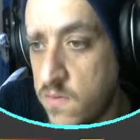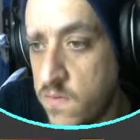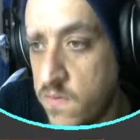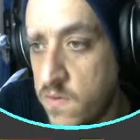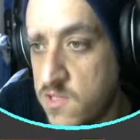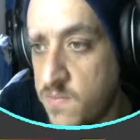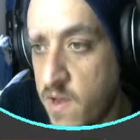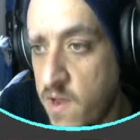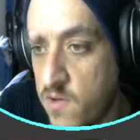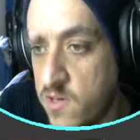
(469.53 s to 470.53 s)
the
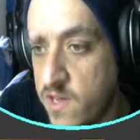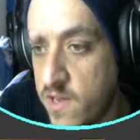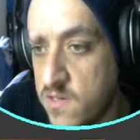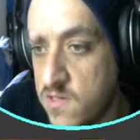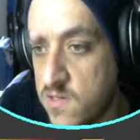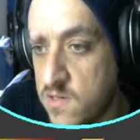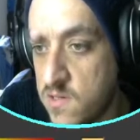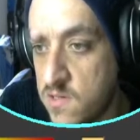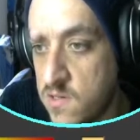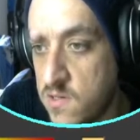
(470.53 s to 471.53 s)
spiral text.
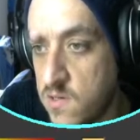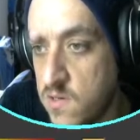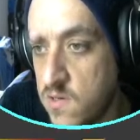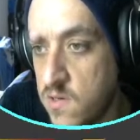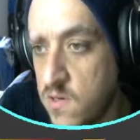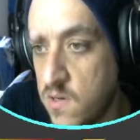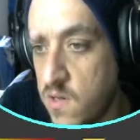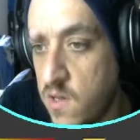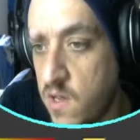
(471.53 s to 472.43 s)
Okay,